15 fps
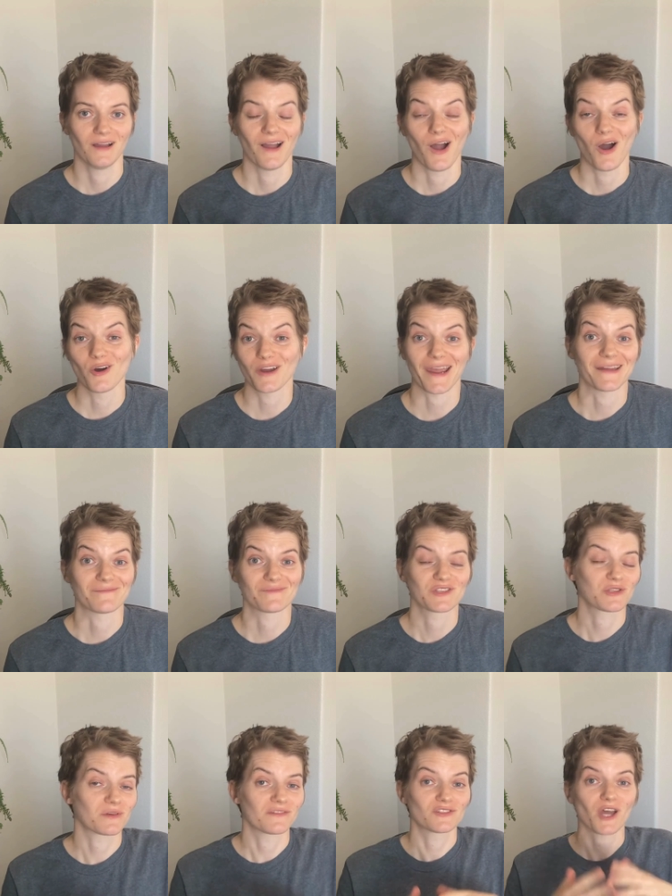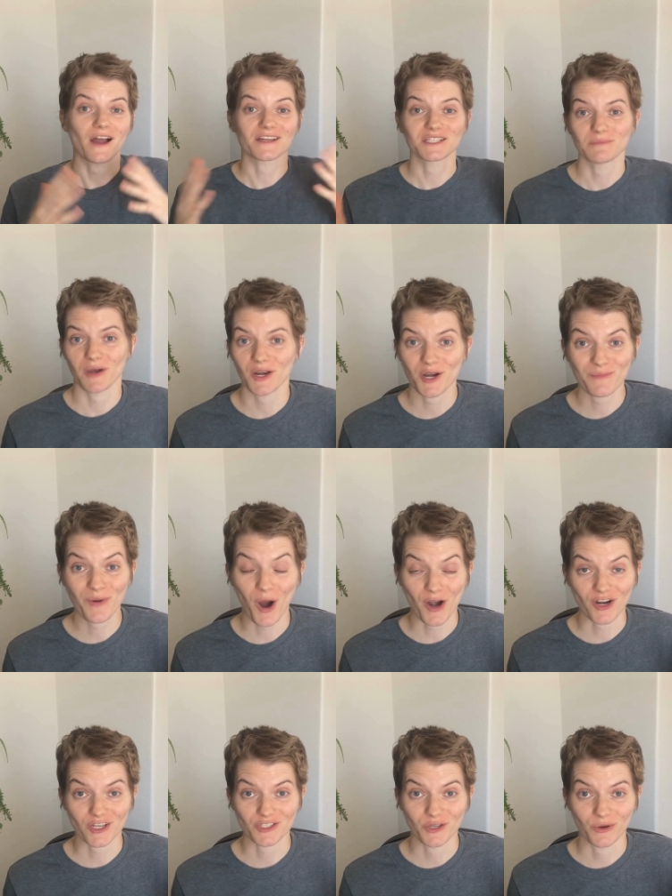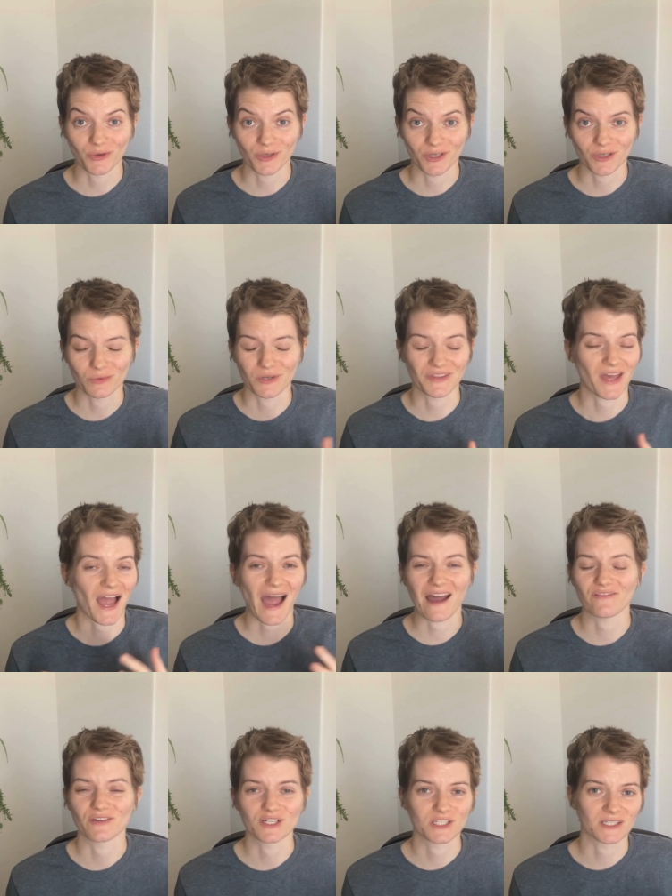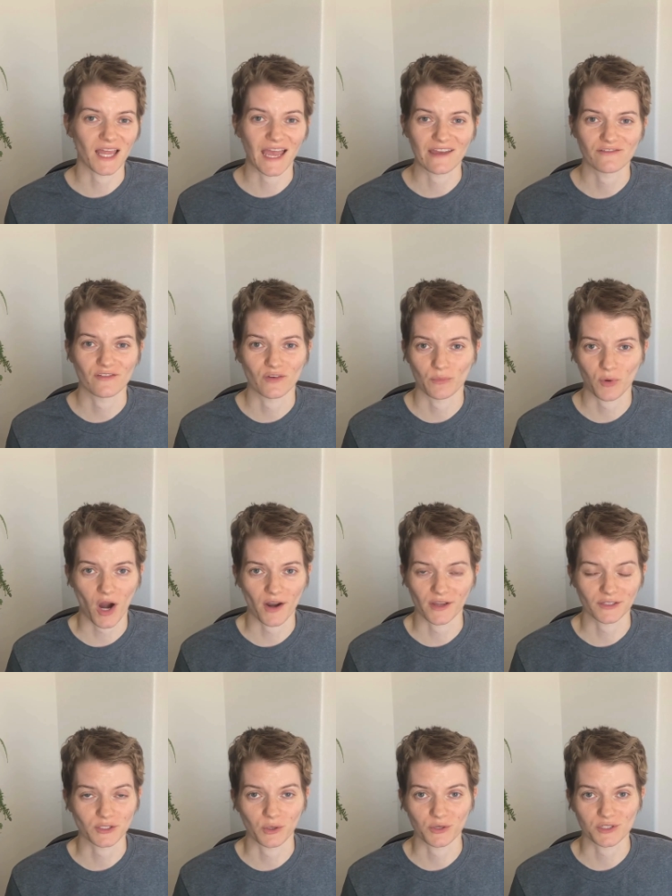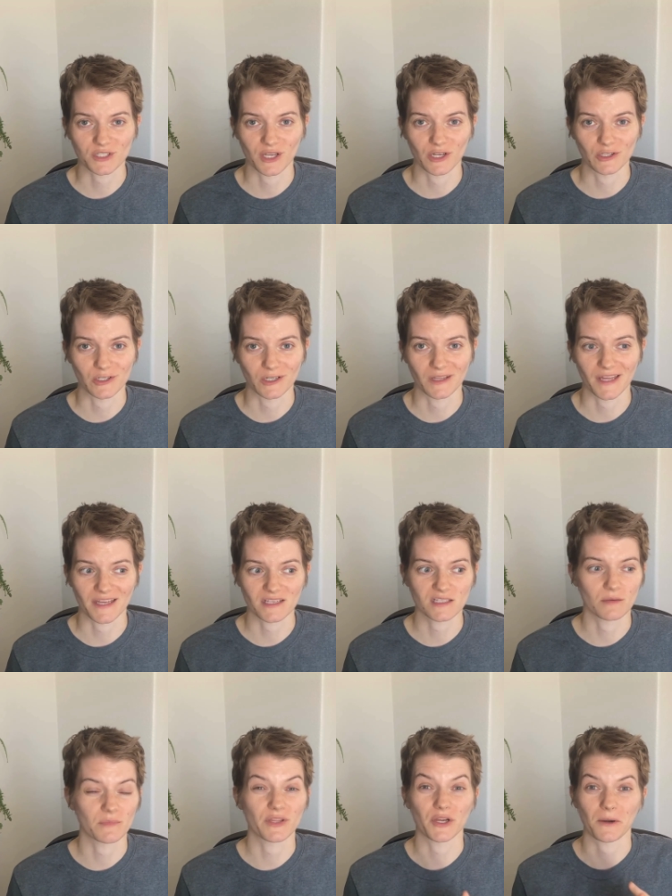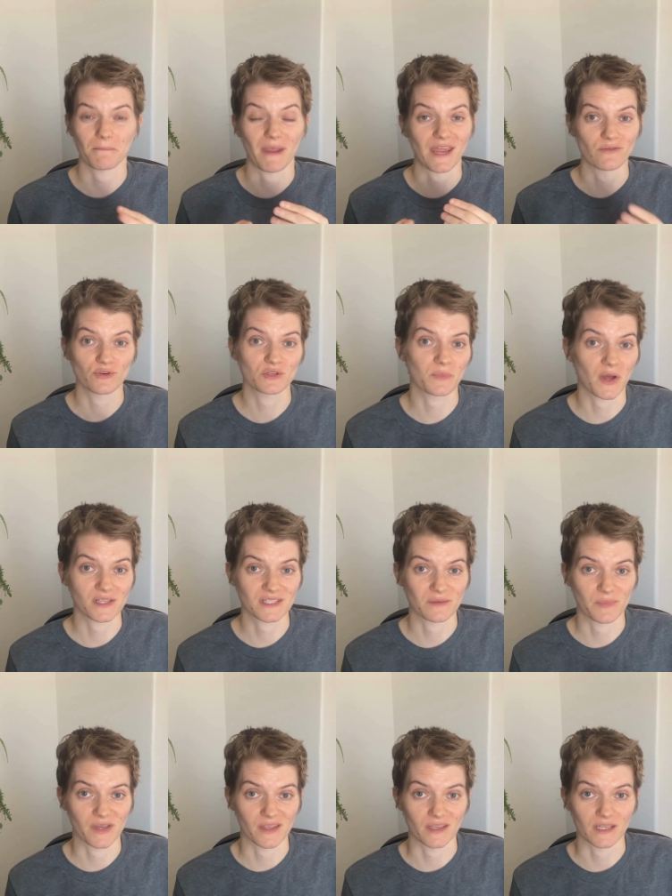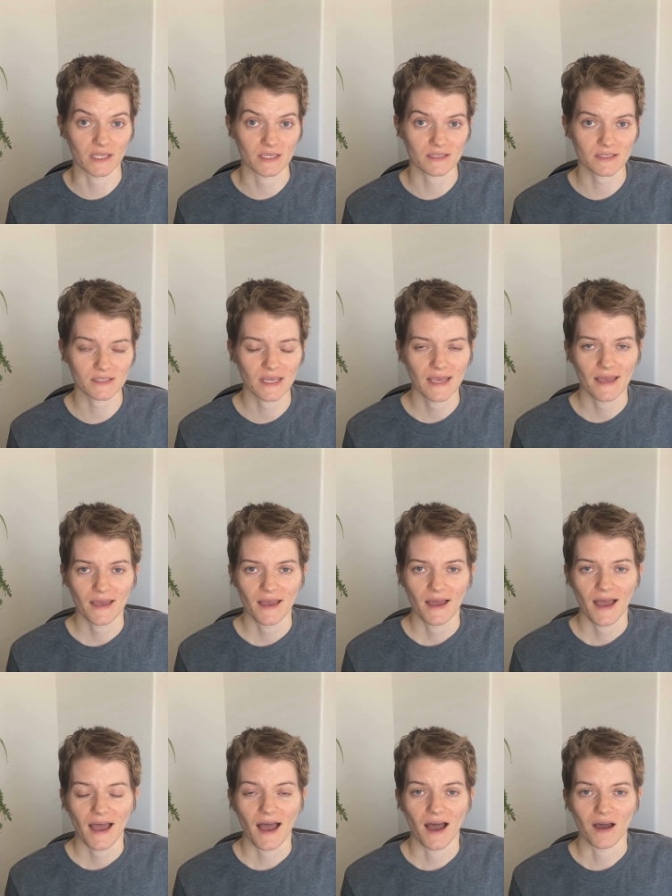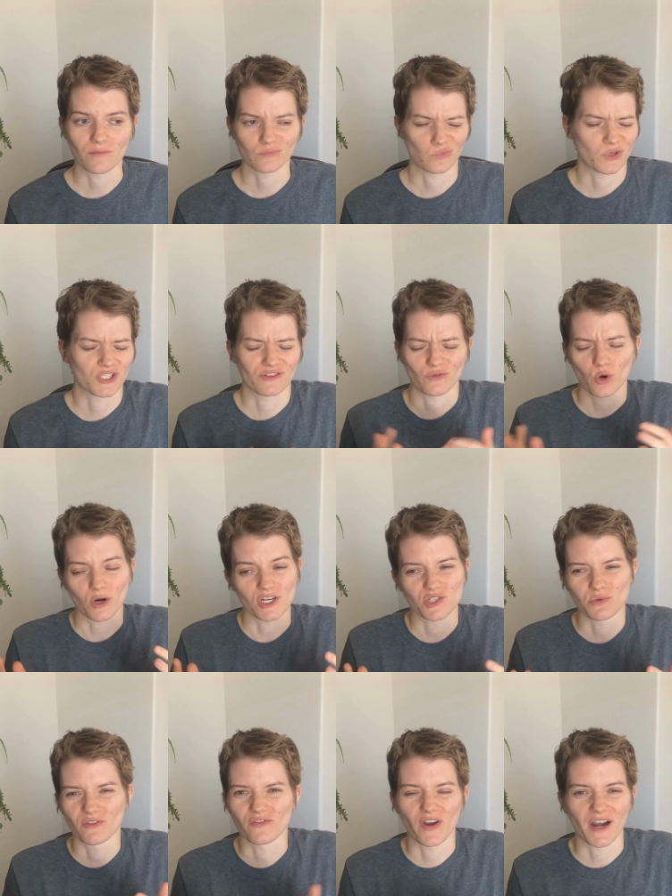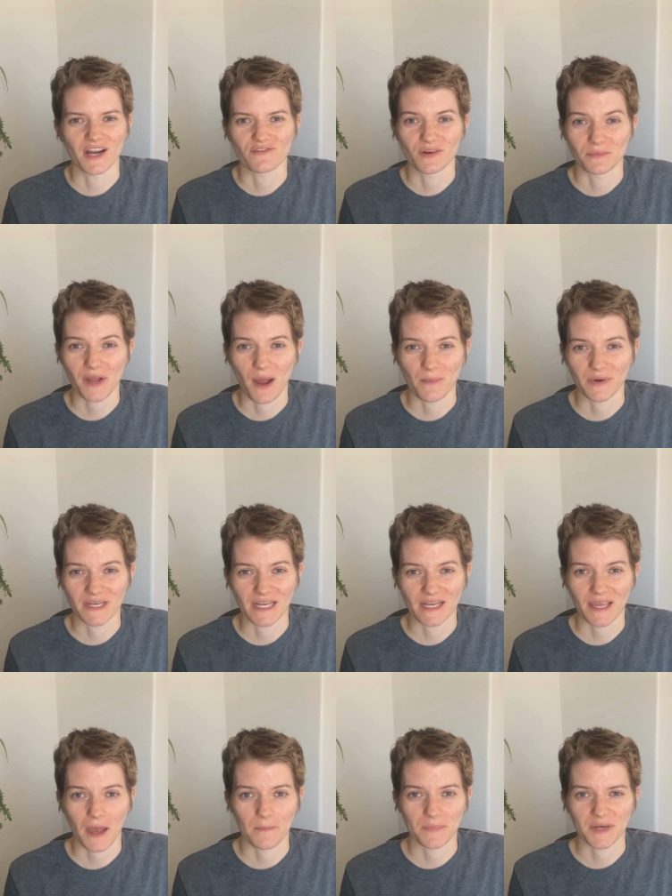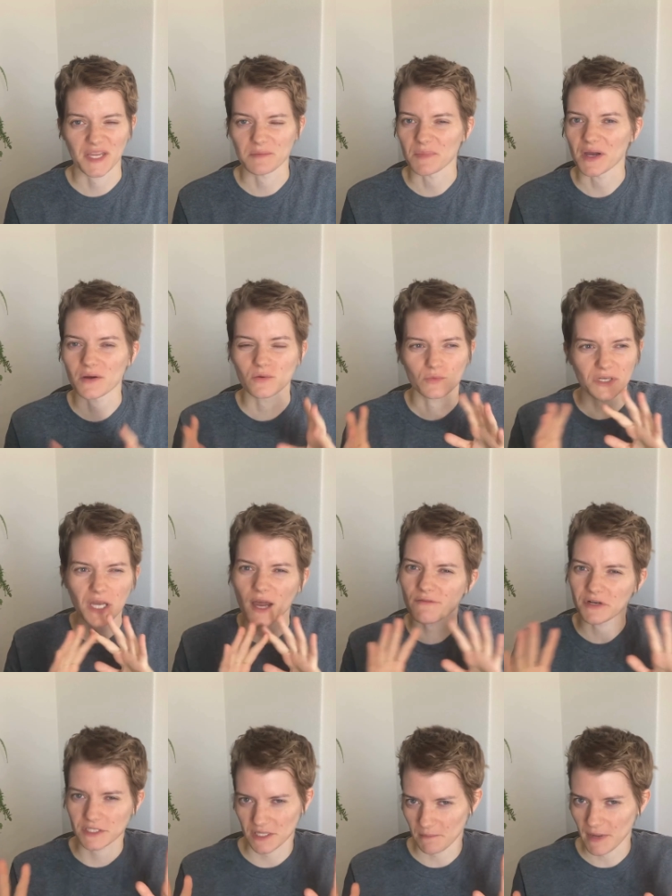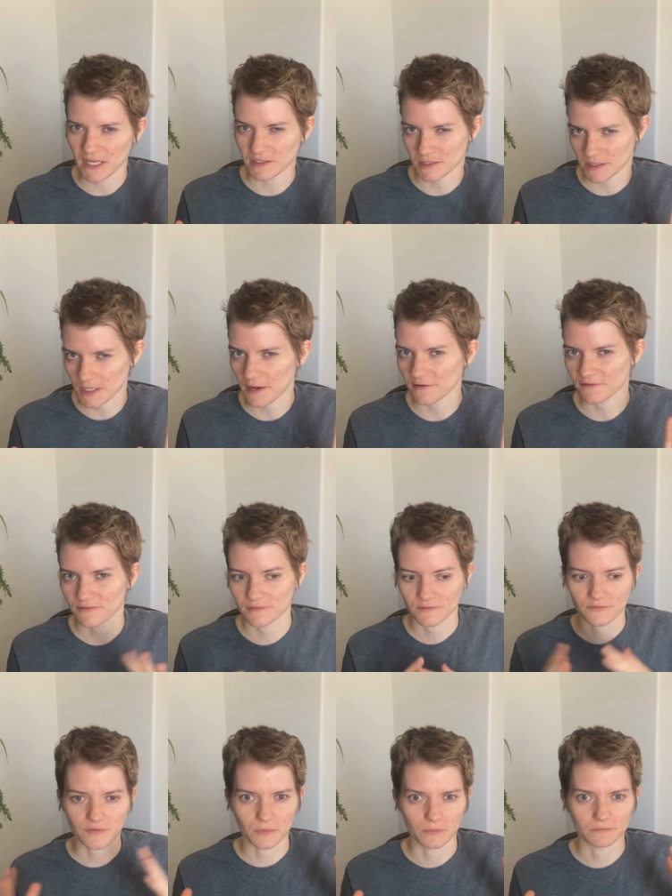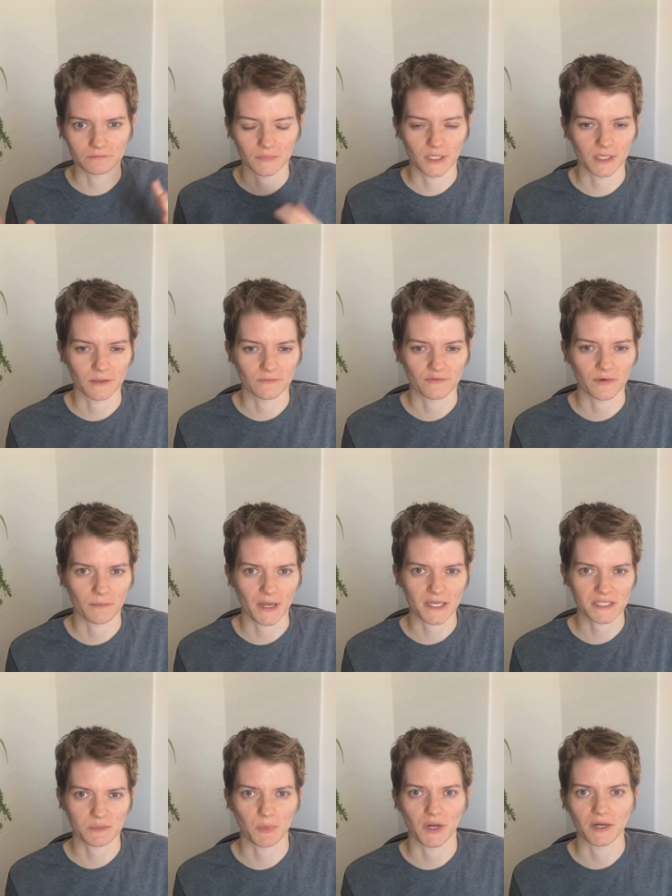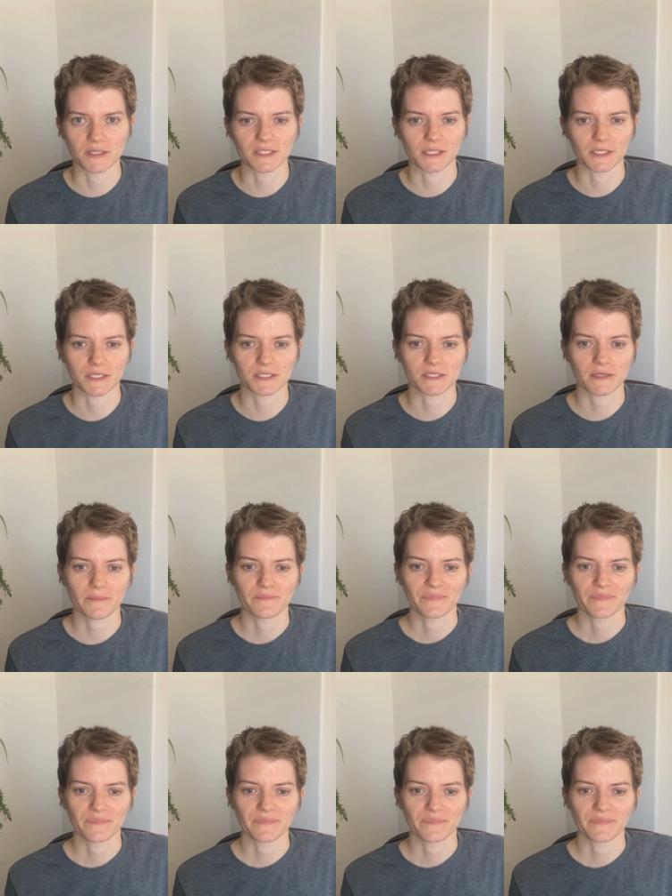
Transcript: Okay, so we've talked about our product owner, what the average life of a product owner is going to look like, some of their main responsibilities, which of course will vary from company to company, but we covered the main stuff from my experience at least.